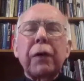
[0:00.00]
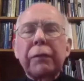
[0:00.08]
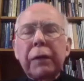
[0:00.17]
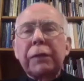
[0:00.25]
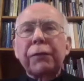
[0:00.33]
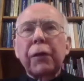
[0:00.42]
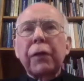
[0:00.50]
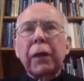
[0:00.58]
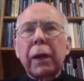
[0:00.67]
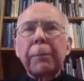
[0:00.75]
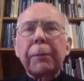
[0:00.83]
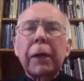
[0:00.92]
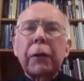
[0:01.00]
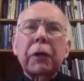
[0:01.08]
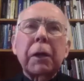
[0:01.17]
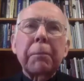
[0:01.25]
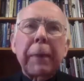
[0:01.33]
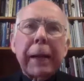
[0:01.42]
at least for the alumni
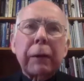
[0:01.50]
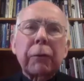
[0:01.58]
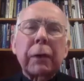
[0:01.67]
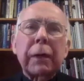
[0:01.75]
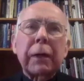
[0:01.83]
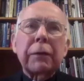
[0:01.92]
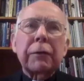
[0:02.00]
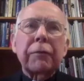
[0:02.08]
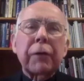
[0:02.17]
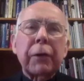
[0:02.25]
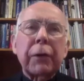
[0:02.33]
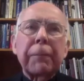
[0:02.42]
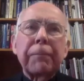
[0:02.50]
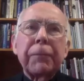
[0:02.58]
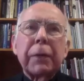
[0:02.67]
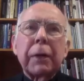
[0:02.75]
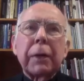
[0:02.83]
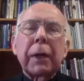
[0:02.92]
looking back on it. It is a very,
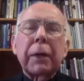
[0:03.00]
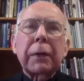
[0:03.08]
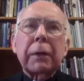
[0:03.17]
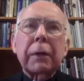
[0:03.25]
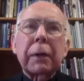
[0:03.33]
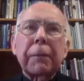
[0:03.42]
I think,